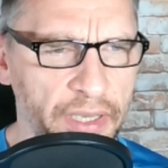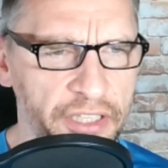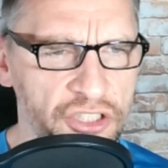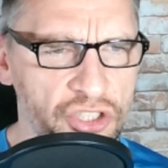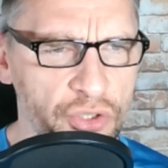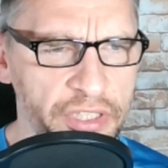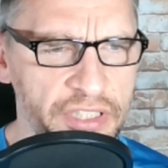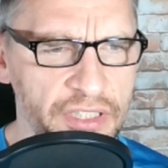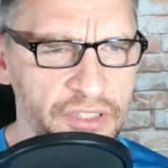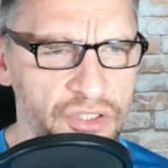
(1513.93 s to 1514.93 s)

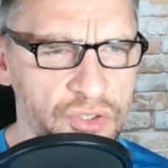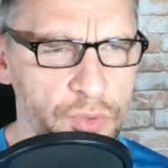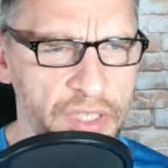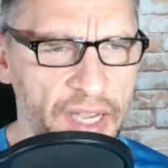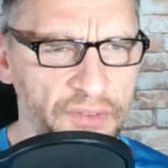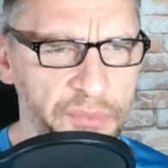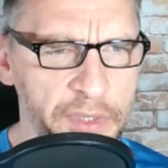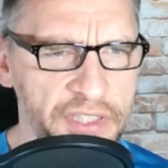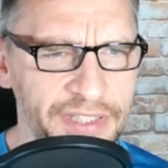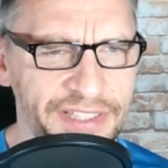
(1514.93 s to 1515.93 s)
insurance industry,
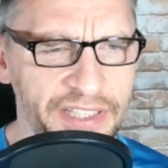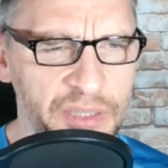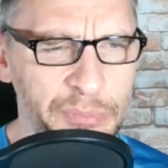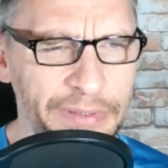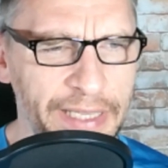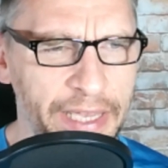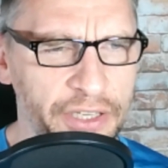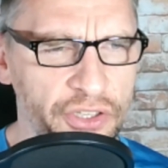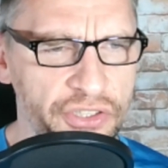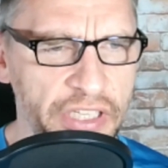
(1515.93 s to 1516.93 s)
governments and city
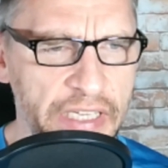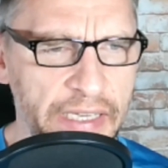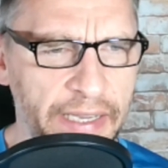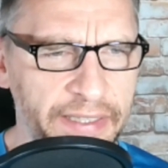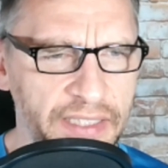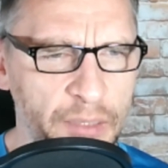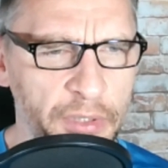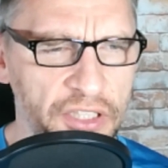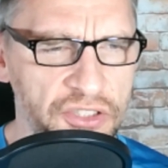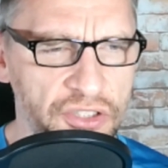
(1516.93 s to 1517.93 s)
planners,
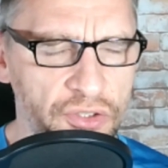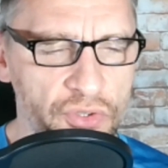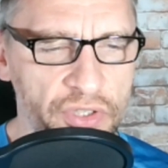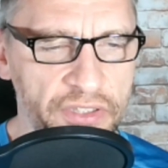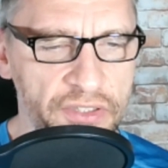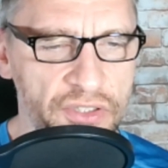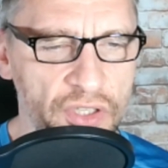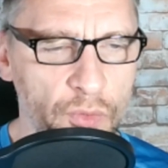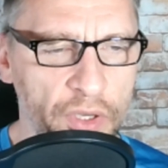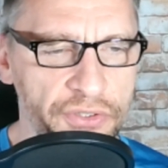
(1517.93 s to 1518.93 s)
academic institutions, and
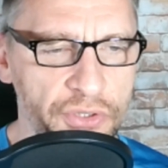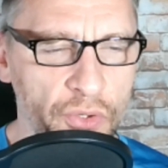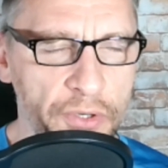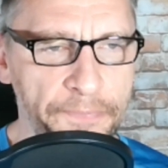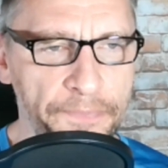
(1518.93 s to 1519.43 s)
so on. So